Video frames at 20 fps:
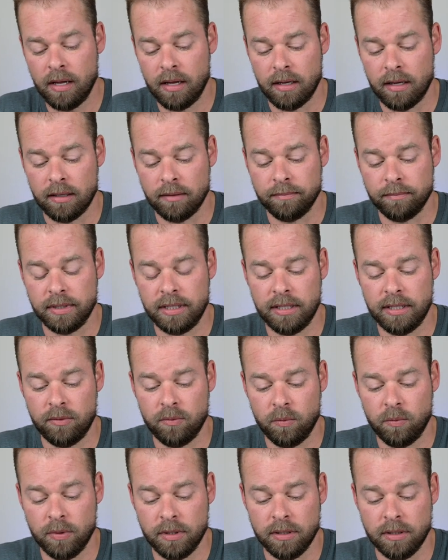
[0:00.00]
um,
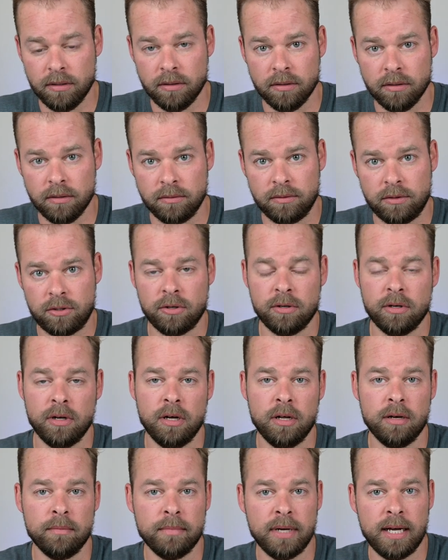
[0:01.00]
it will turn
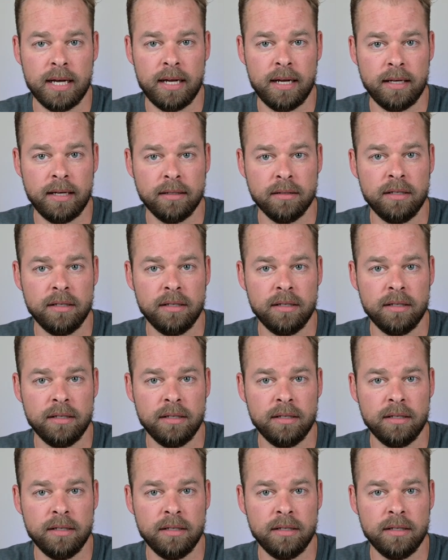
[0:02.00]
on my